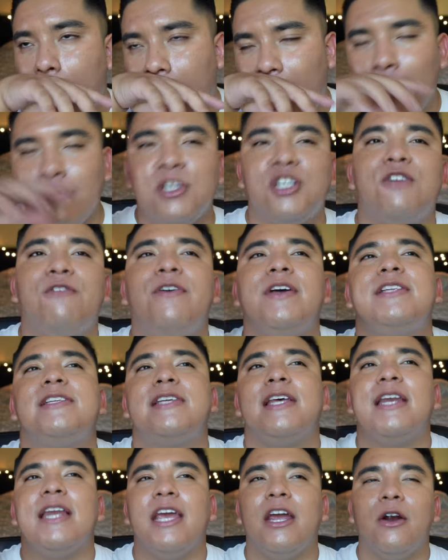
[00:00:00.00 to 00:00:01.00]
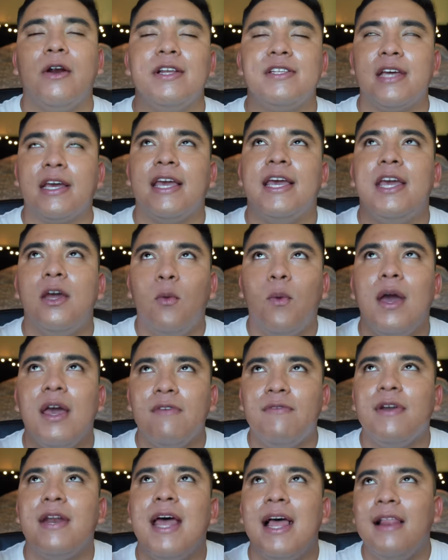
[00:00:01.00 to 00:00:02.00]
I'm schwitzing here. It's a heat
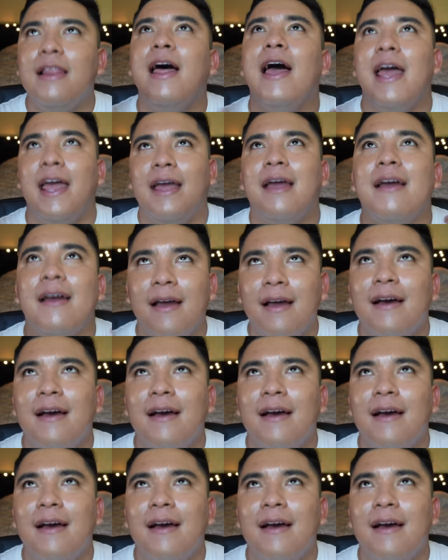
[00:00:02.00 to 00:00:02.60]
wave in L A.